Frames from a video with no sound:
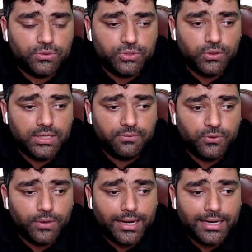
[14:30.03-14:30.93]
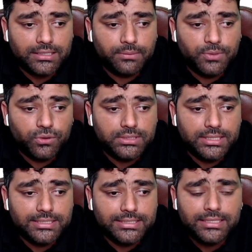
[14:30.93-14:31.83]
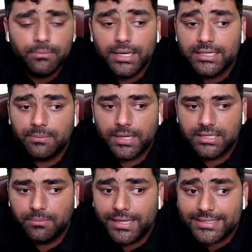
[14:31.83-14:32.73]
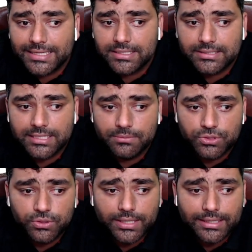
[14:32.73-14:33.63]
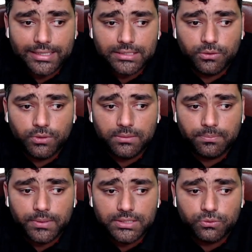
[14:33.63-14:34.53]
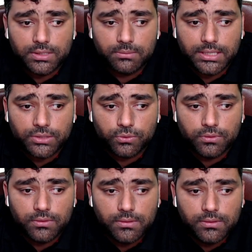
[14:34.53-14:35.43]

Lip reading: So if you add the, because this is in multiply, the base is the same. So you can add the 1 plus 1 by 2.